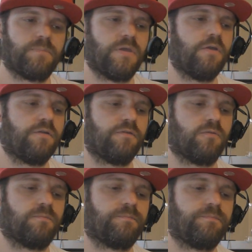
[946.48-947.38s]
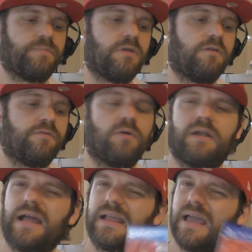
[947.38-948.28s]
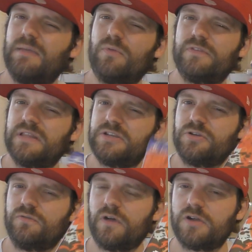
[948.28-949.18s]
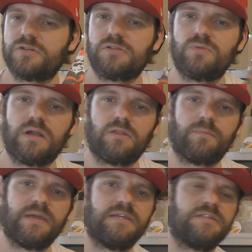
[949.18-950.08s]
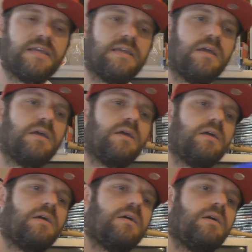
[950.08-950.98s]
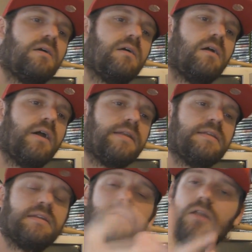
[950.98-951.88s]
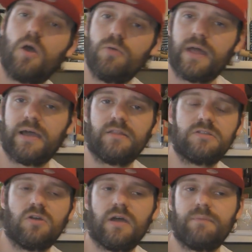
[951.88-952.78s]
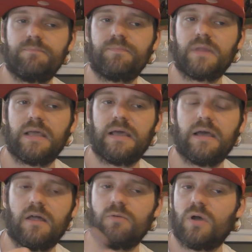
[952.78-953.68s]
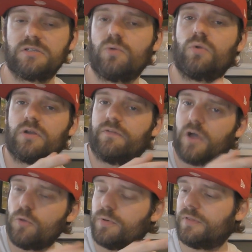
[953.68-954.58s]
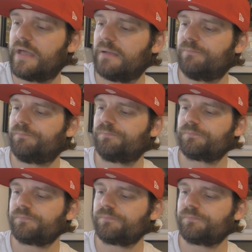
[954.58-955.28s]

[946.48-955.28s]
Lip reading: Beautiful, beautiful, and that came with a digital version as well on the PC. I didn't know that at the time, otherwise I wouldn't have opened that.